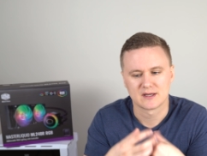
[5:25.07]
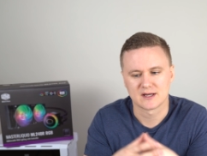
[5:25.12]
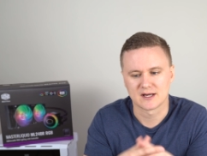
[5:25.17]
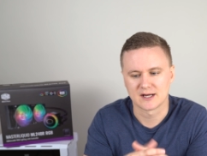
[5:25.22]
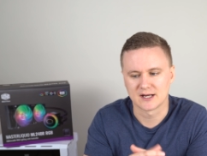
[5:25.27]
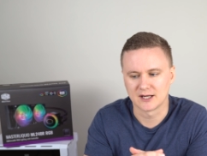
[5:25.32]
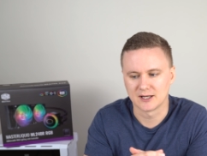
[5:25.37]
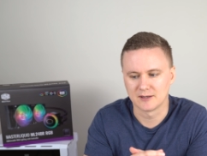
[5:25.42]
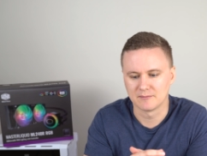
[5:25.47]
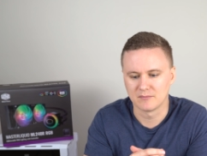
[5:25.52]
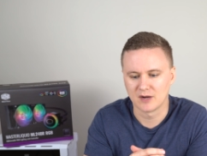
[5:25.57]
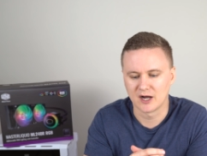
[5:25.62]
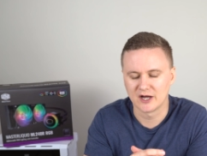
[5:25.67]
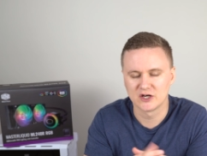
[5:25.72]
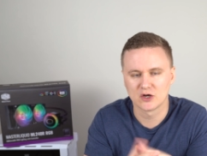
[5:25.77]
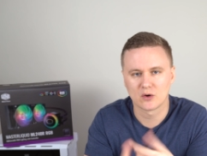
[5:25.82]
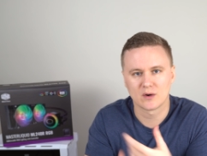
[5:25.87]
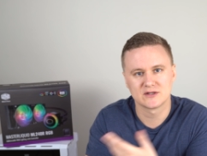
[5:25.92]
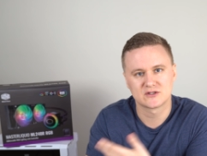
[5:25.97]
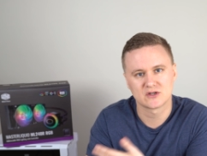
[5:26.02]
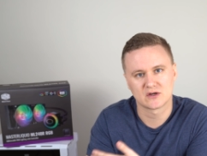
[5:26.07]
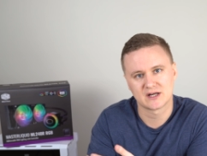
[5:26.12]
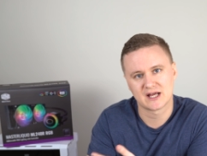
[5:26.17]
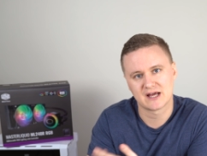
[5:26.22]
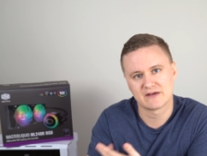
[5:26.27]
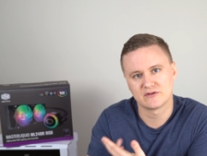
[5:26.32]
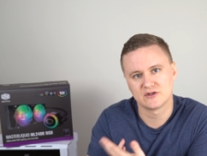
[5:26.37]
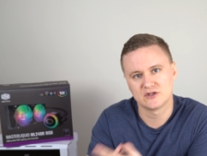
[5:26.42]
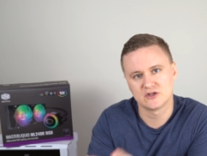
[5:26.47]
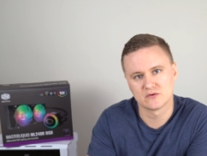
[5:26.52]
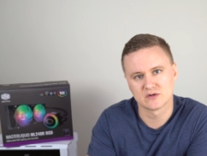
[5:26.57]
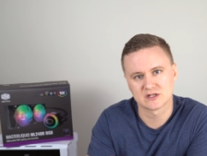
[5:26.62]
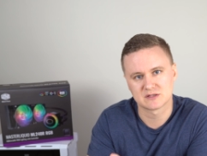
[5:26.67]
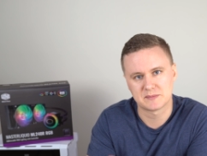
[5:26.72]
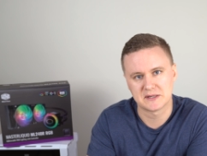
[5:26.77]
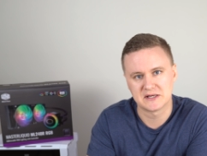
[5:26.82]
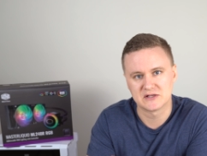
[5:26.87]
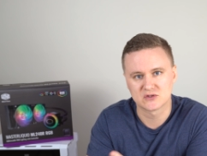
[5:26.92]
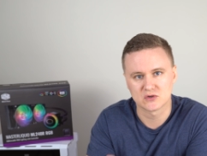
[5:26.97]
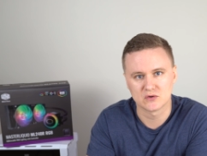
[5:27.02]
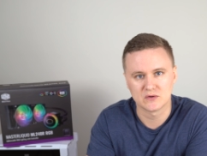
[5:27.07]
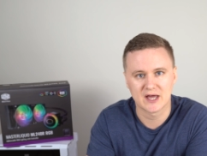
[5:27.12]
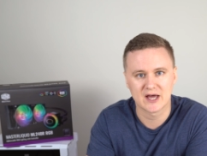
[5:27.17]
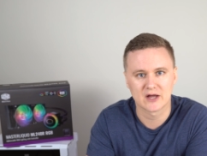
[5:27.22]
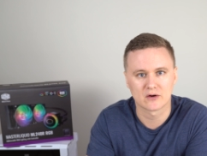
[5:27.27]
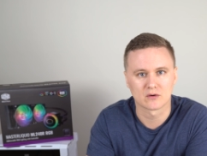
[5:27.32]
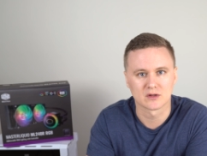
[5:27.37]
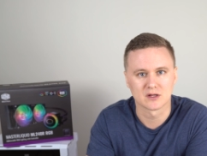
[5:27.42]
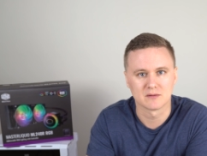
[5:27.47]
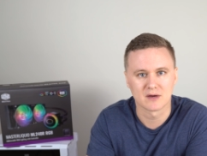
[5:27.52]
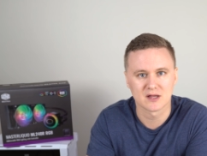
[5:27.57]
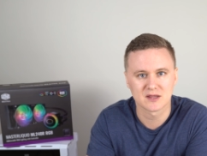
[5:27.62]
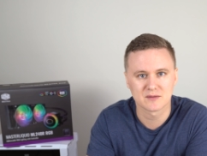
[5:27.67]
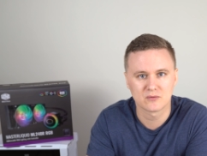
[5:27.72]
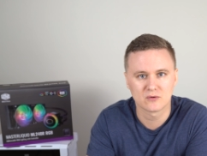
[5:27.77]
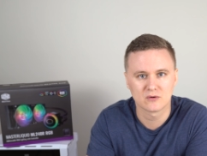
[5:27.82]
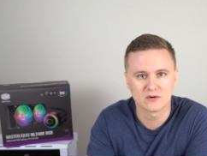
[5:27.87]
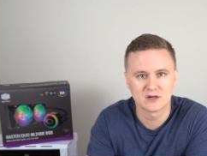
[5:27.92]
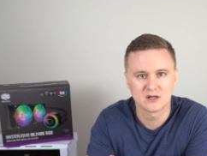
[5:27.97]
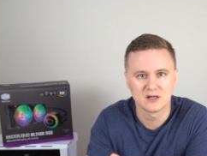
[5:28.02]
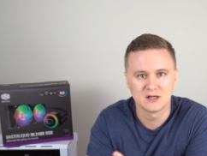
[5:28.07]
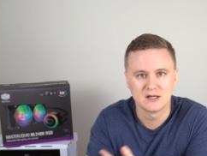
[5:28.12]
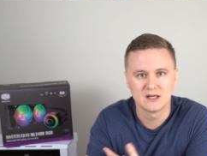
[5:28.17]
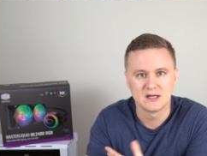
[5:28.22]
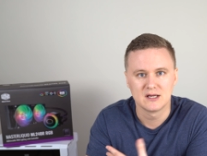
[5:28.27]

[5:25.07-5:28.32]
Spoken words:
I know I don't have a USB 2 header on the motherboard,